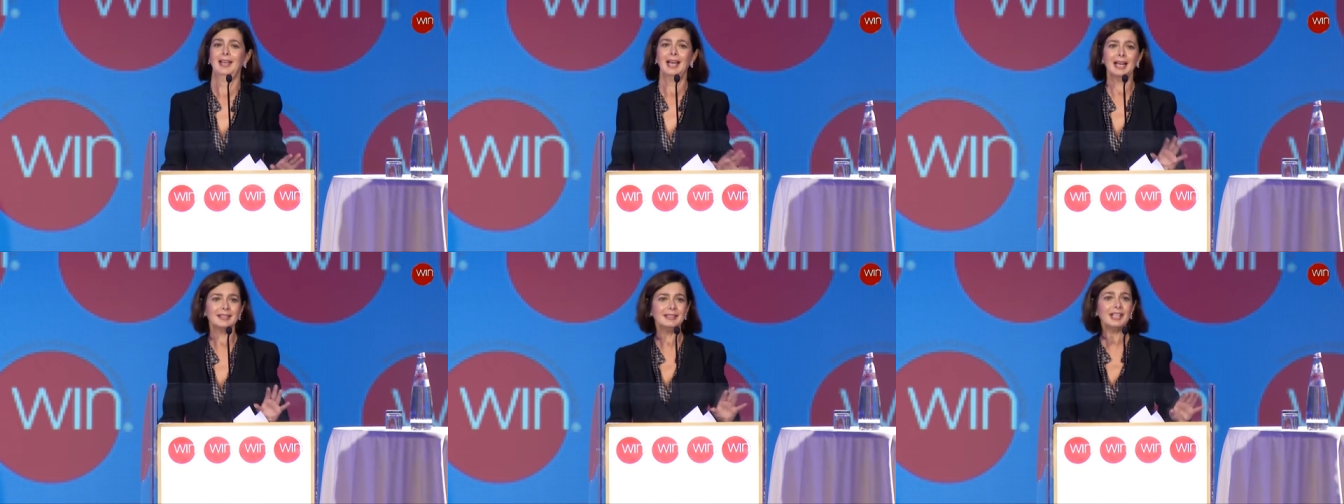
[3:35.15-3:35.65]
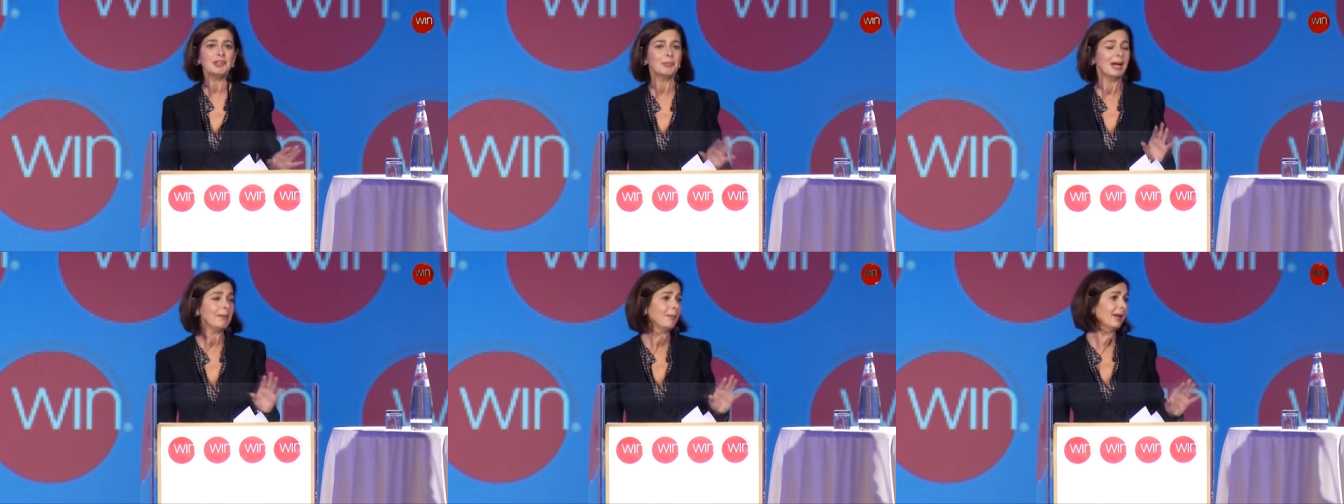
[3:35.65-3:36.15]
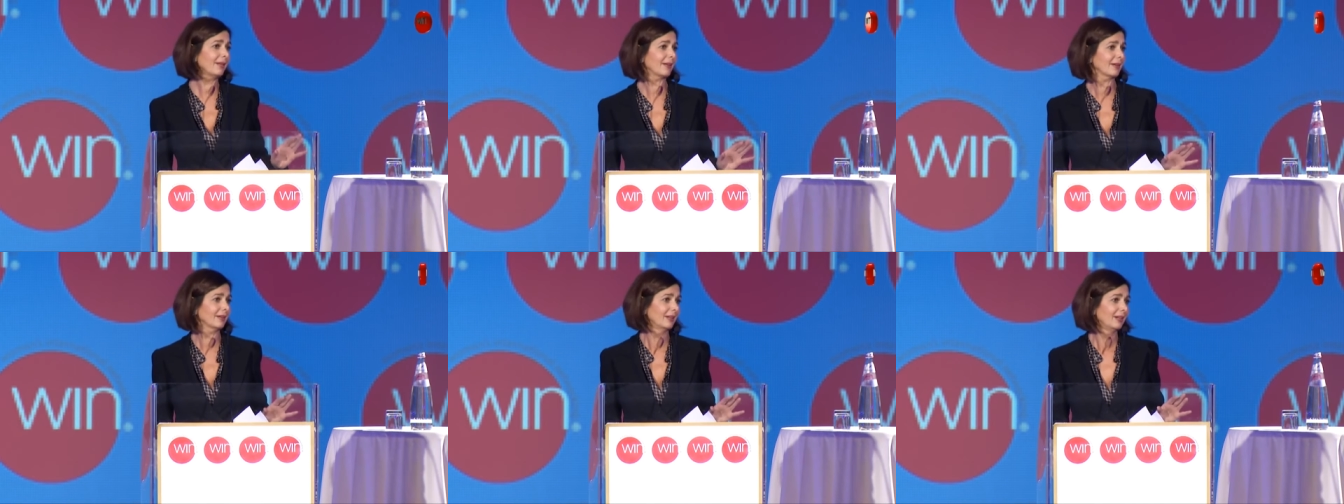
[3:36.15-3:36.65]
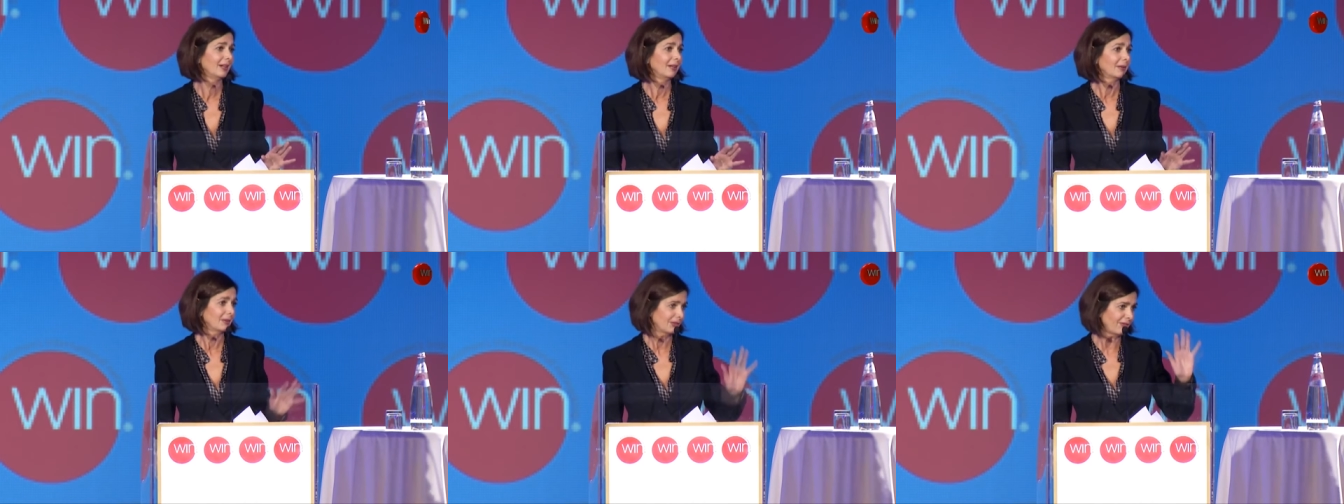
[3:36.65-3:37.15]
At the end, my mother,
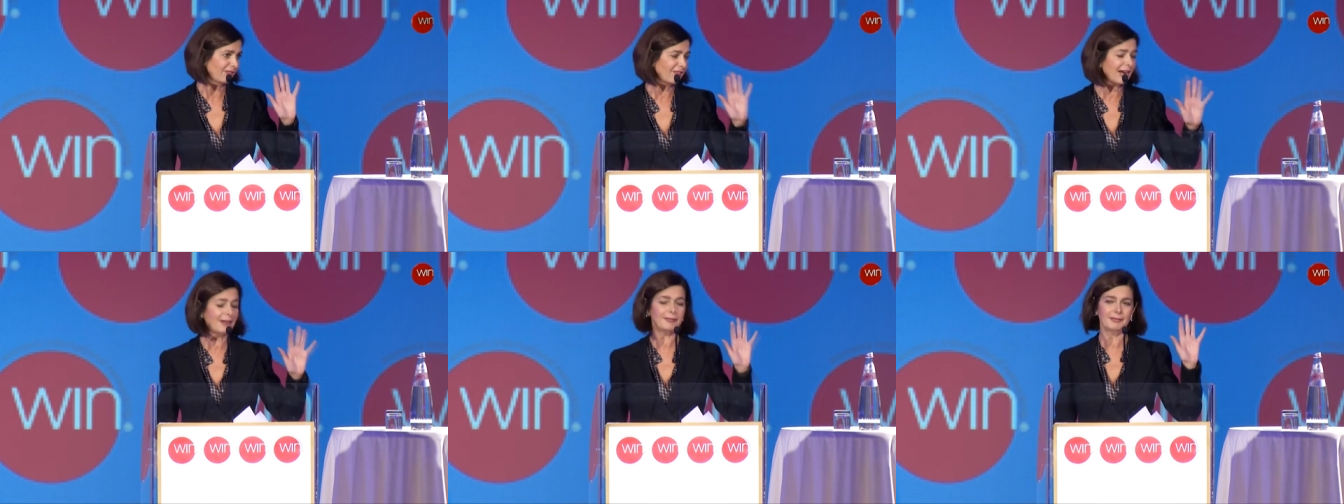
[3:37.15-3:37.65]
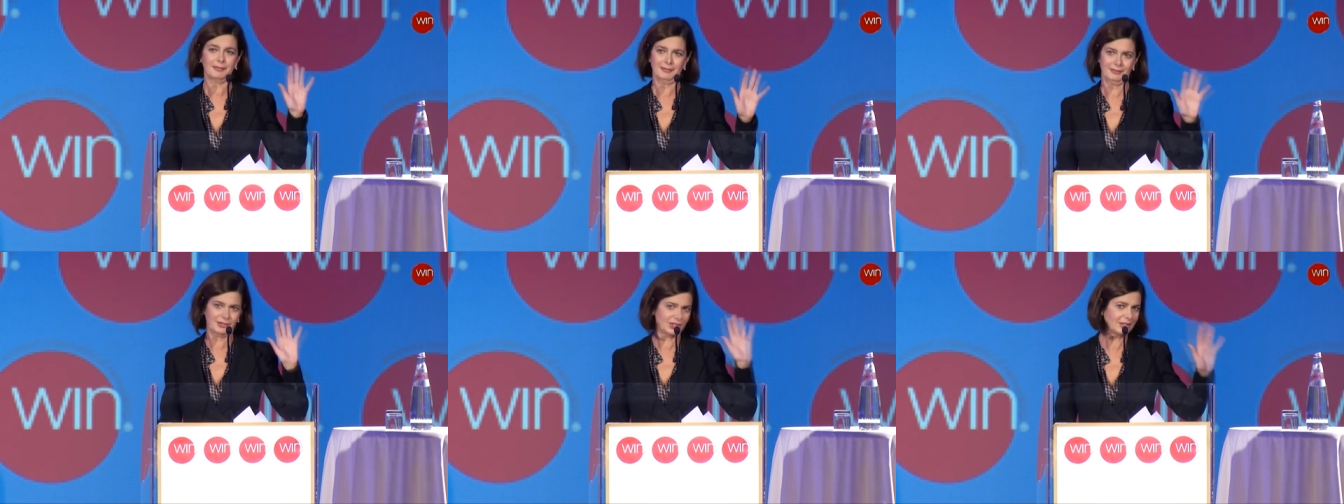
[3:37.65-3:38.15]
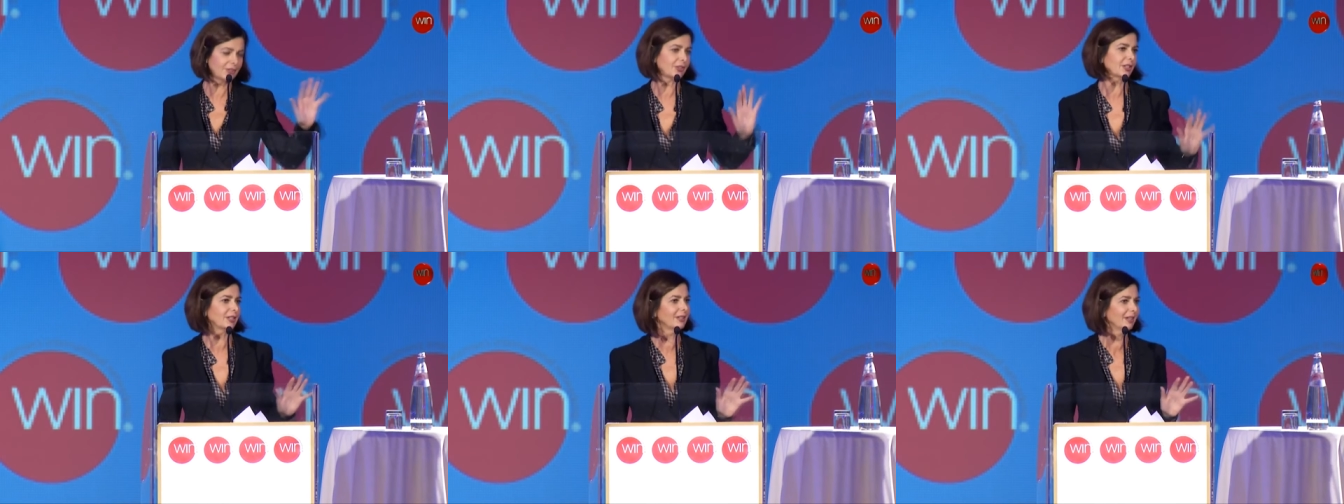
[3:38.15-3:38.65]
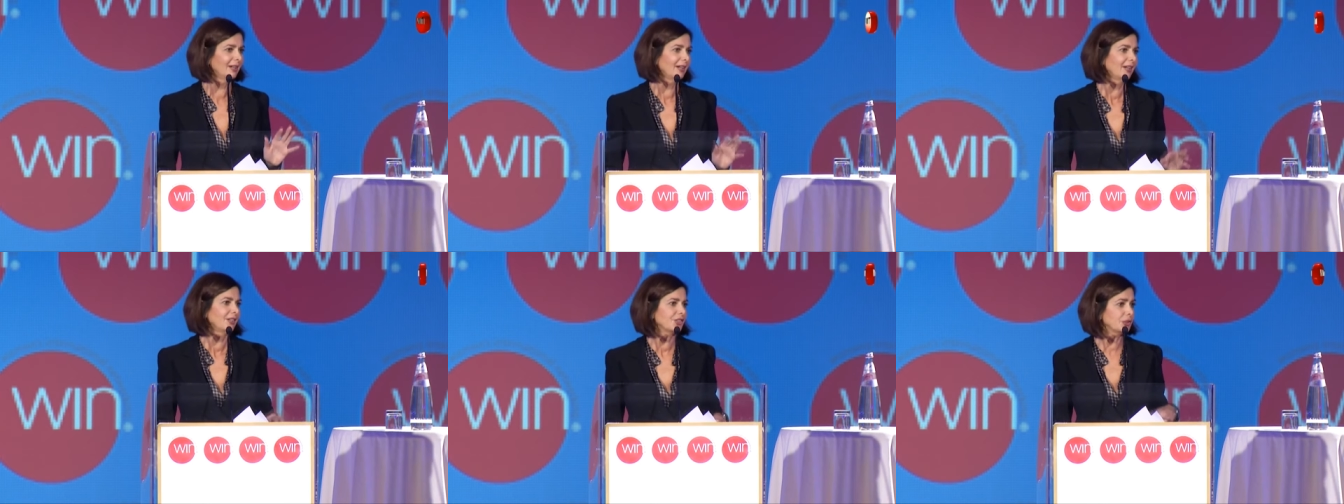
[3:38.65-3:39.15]
five children,
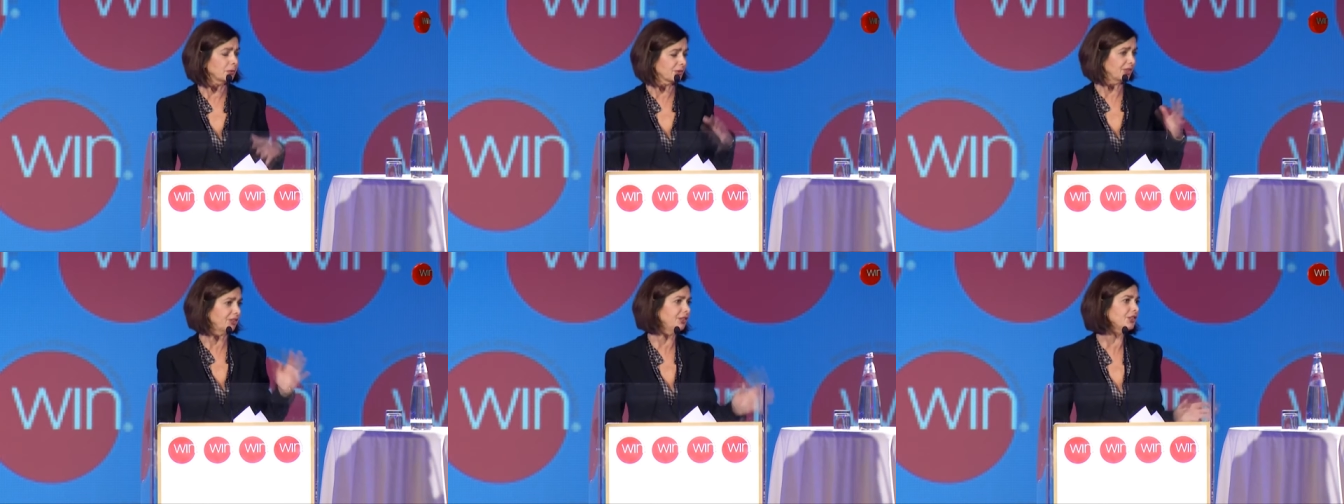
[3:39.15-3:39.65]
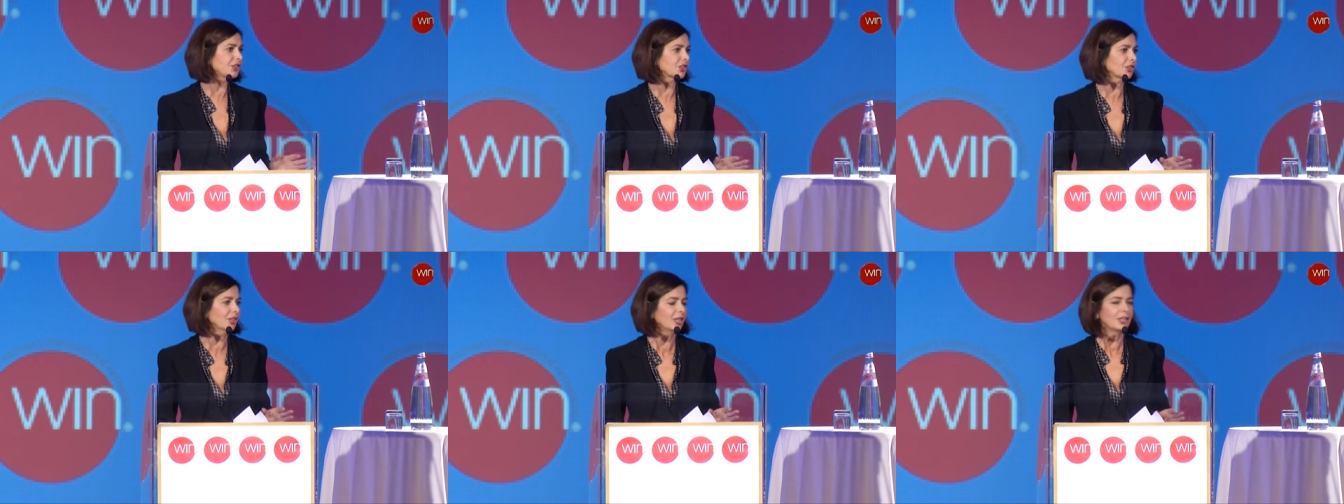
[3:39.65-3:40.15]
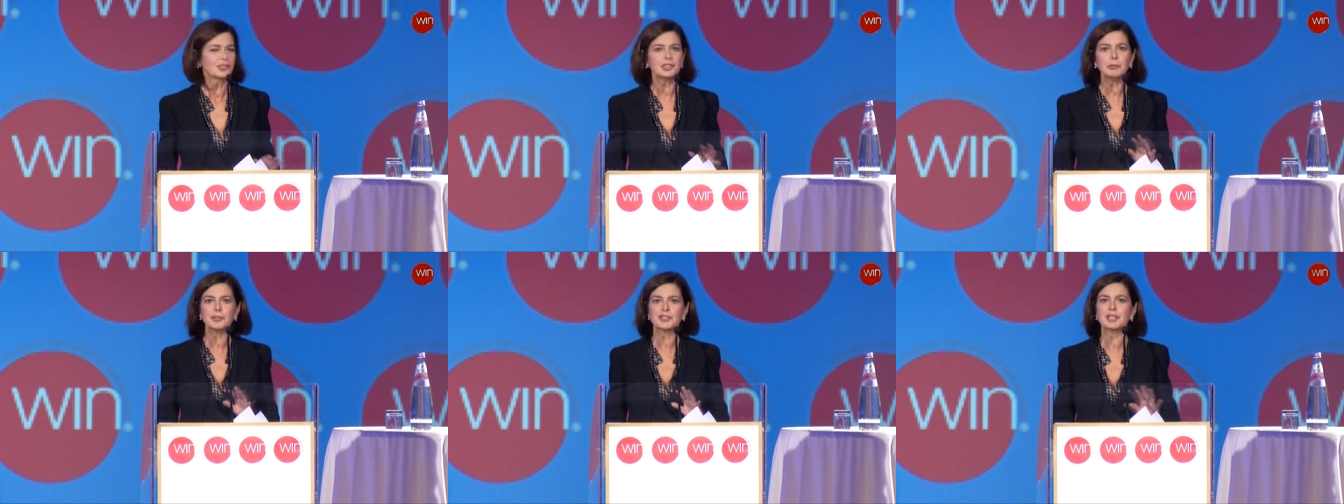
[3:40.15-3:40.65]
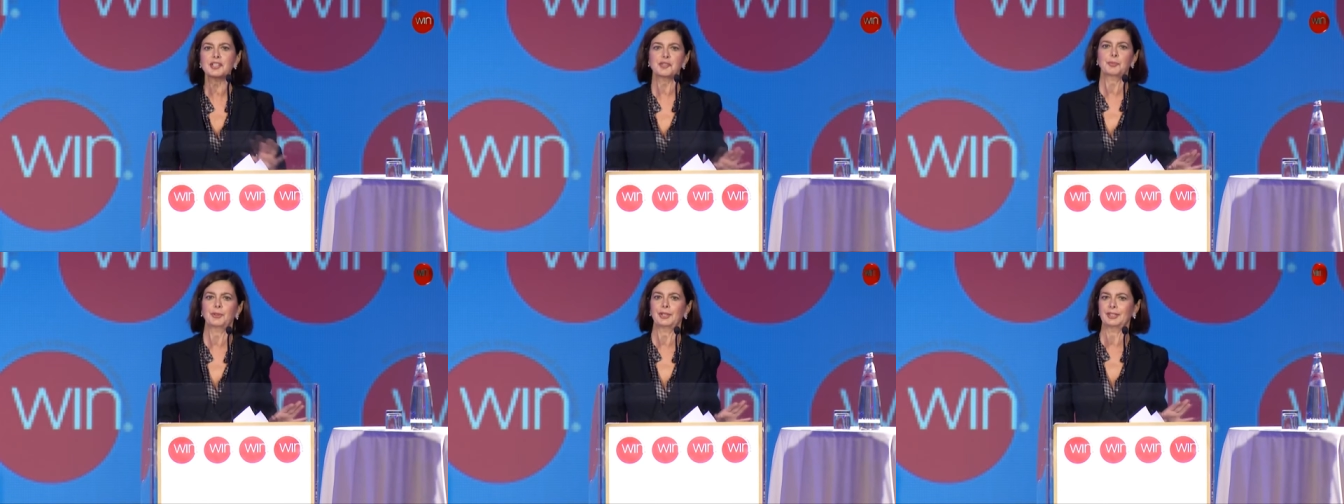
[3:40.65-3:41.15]
she was a teacher, she was
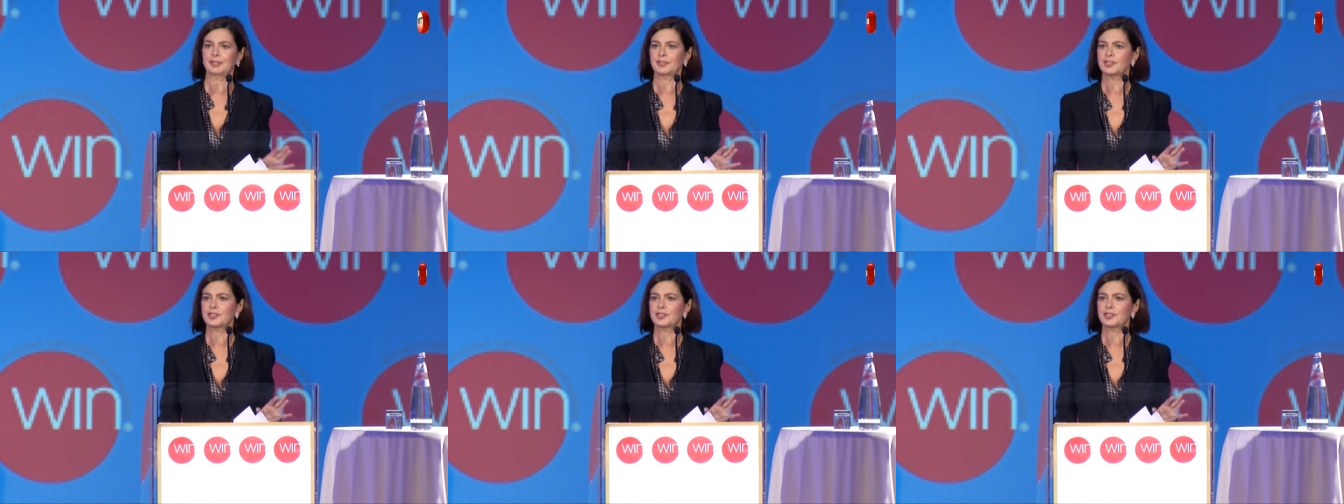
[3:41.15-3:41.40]
desperate.